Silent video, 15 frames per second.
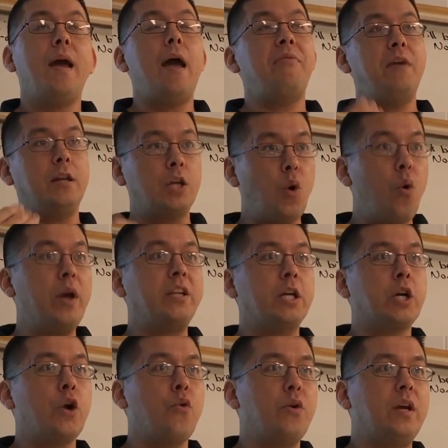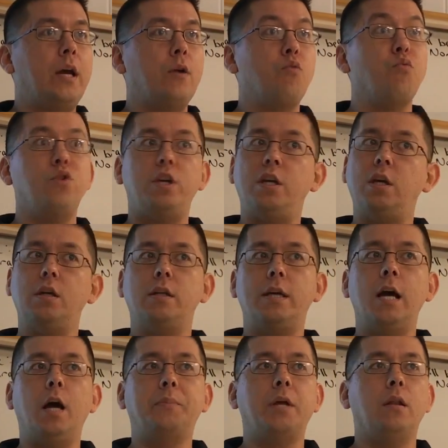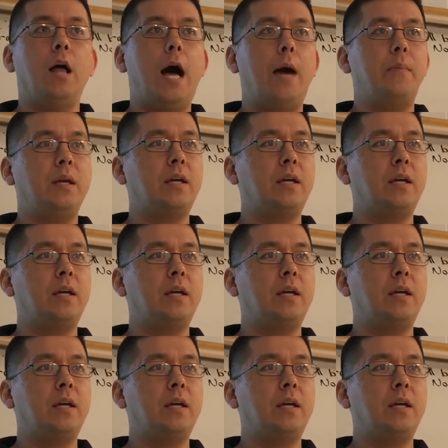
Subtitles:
And then going to Korea really helped a lot